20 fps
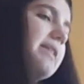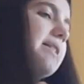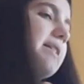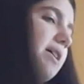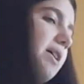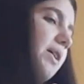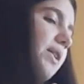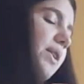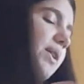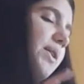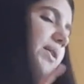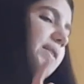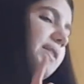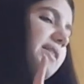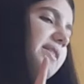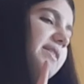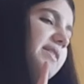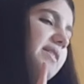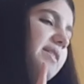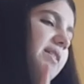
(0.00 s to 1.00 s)

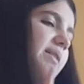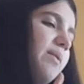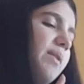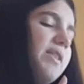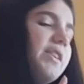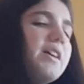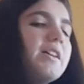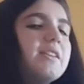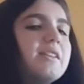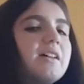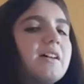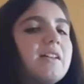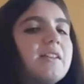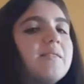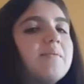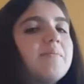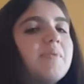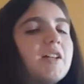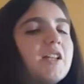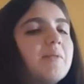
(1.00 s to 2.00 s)
Although one thing
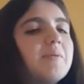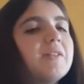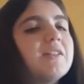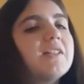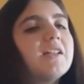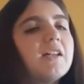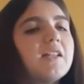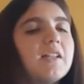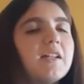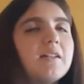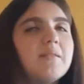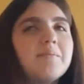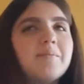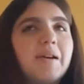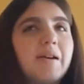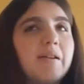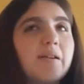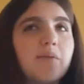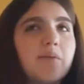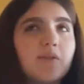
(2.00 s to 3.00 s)
that Parliament did that
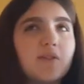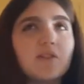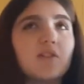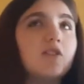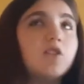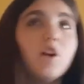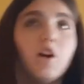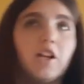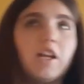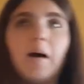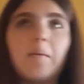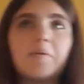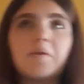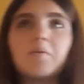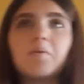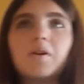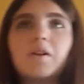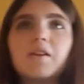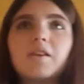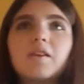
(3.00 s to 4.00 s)
Mary was not happy
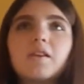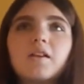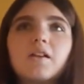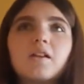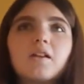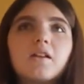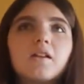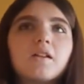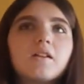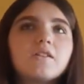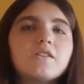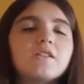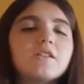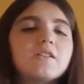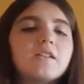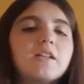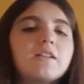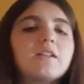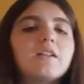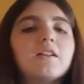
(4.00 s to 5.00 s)
with,
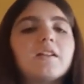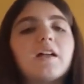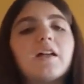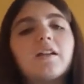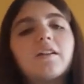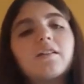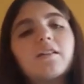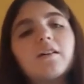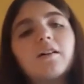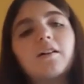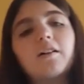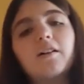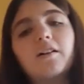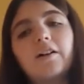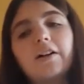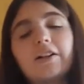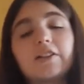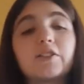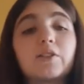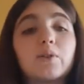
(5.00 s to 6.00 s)
they didn't let her
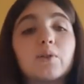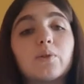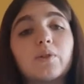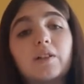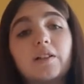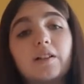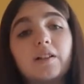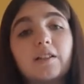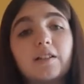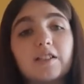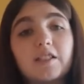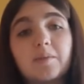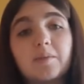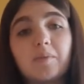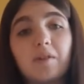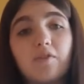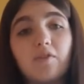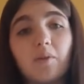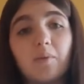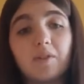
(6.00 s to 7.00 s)
exclude
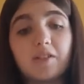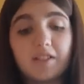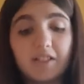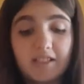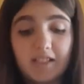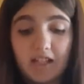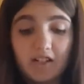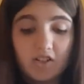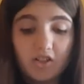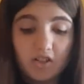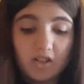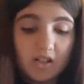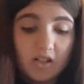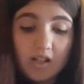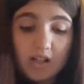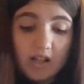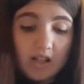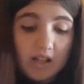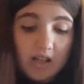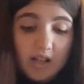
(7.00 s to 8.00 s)
Elizabeth from the succession.
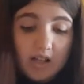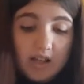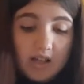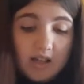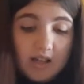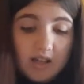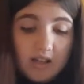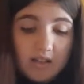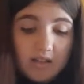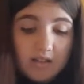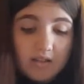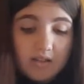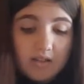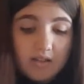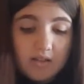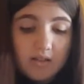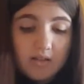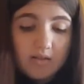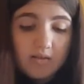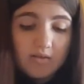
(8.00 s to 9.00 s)

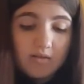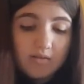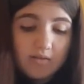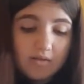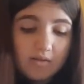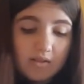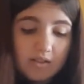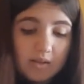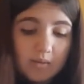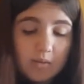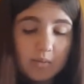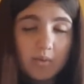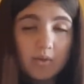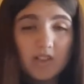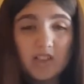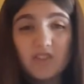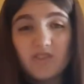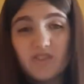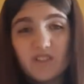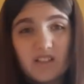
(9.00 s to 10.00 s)
So there were more
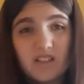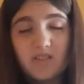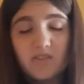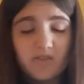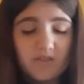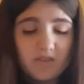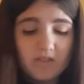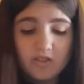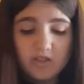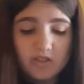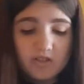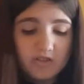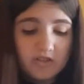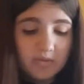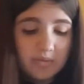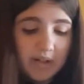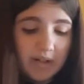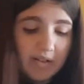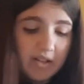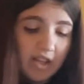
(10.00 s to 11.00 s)
defeats for
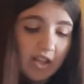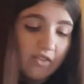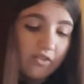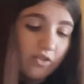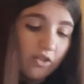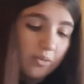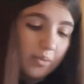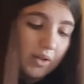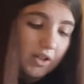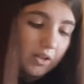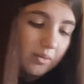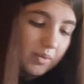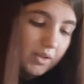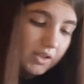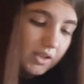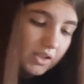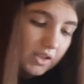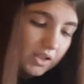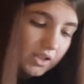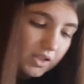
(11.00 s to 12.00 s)
Mary than for
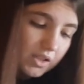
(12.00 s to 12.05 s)
Parliament.